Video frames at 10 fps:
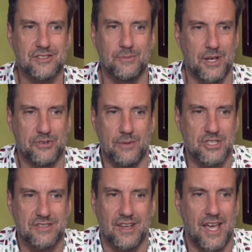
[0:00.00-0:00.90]
sometimes I'm
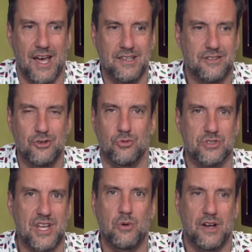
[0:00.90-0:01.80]
just like, I, dude,
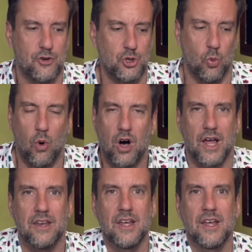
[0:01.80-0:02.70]
say whatever you want.